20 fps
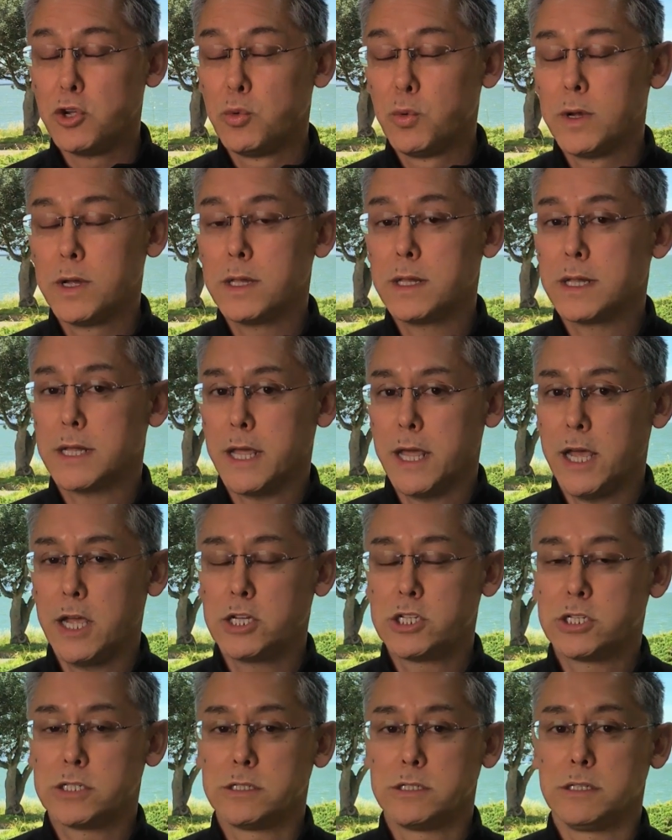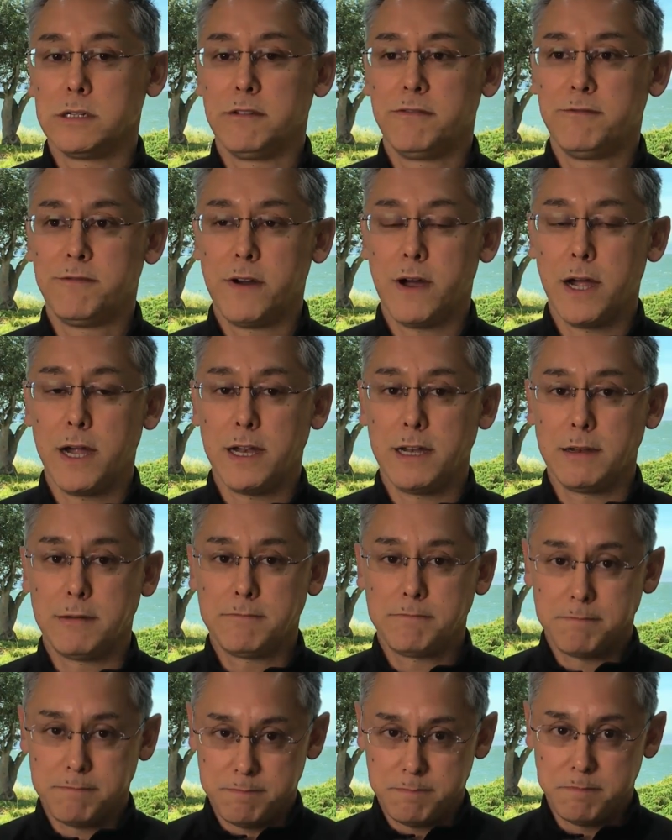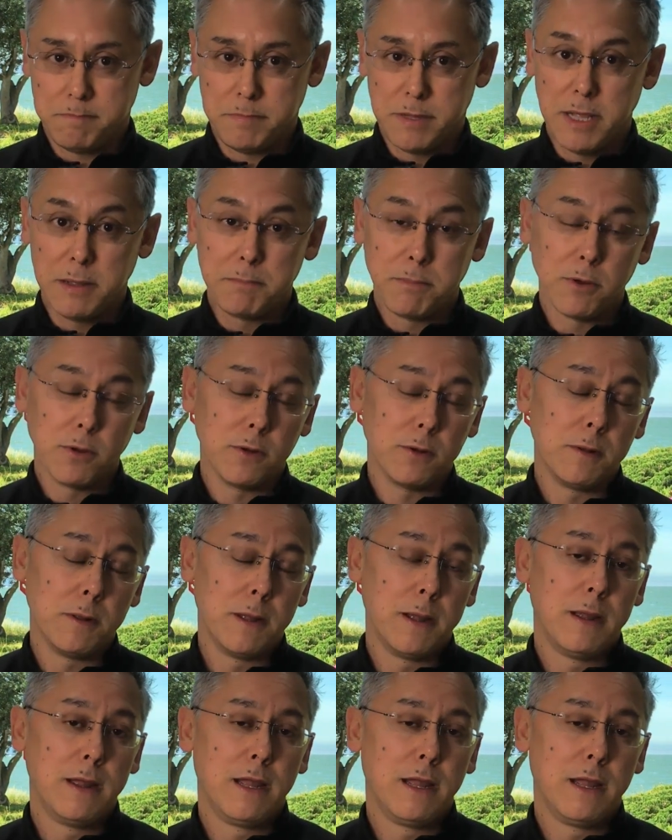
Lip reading: you will occasionally find people